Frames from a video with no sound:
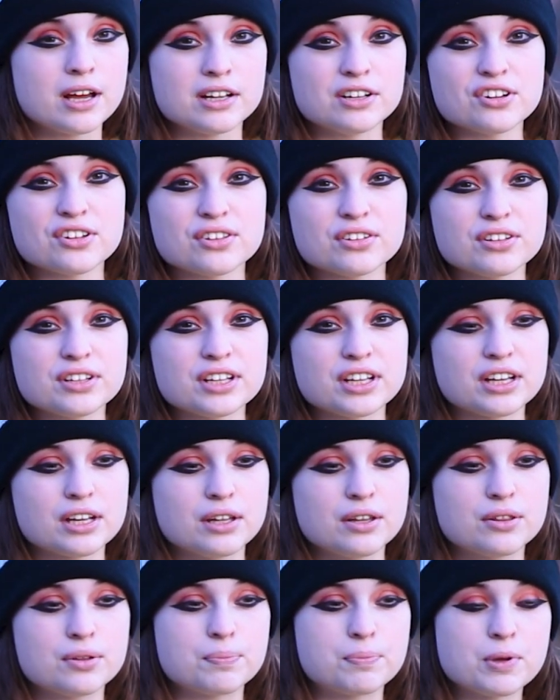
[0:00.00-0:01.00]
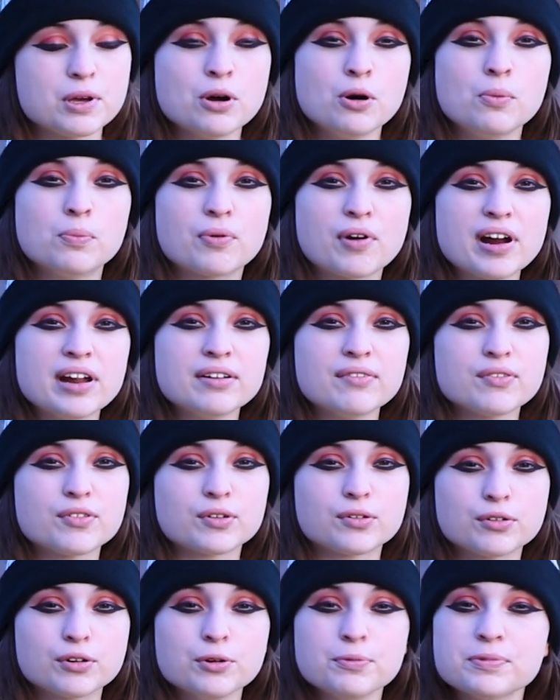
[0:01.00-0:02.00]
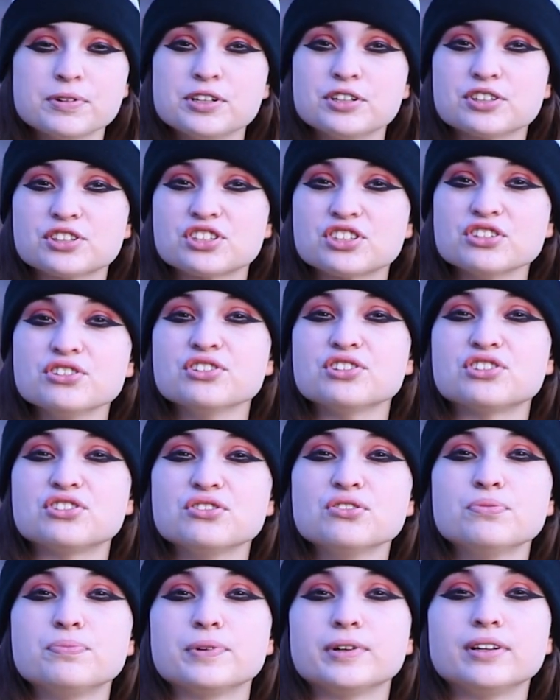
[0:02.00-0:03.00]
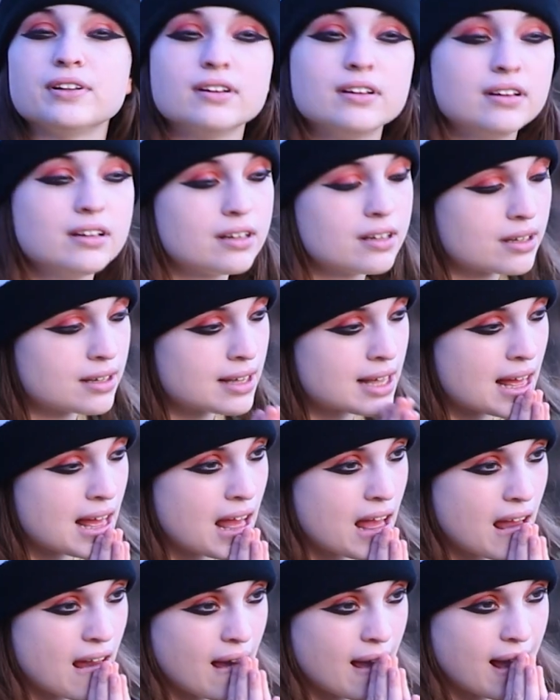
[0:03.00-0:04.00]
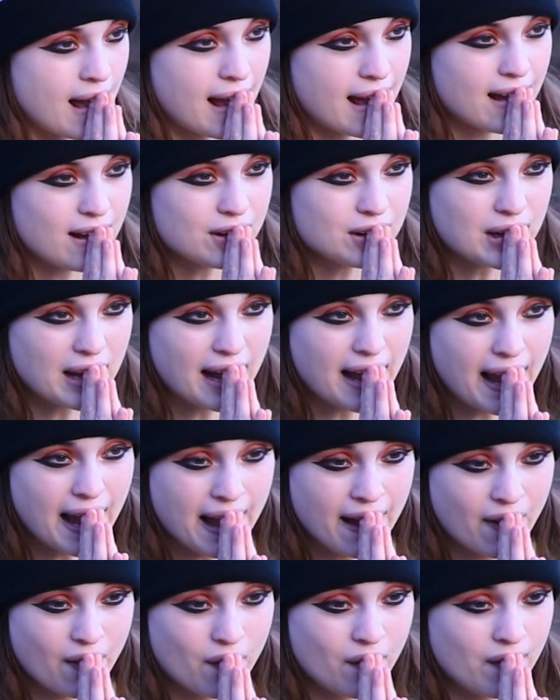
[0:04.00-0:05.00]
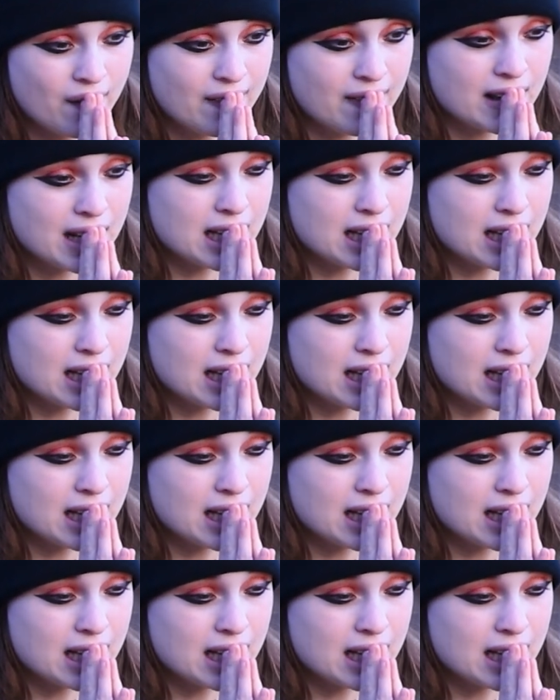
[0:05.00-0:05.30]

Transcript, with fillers: You're the, like the big old brain of the group and you're still stupid. How? How?